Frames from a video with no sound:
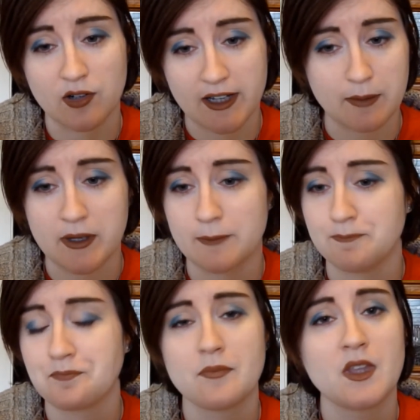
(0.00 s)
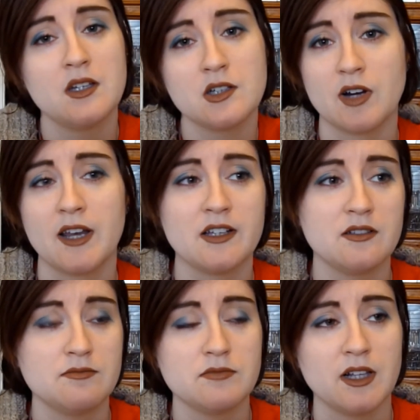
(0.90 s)
like, I mean, chronic
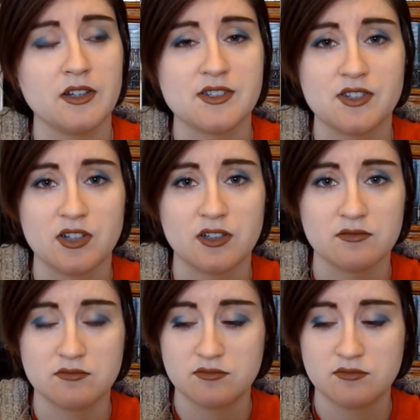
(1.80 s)
illnesses are,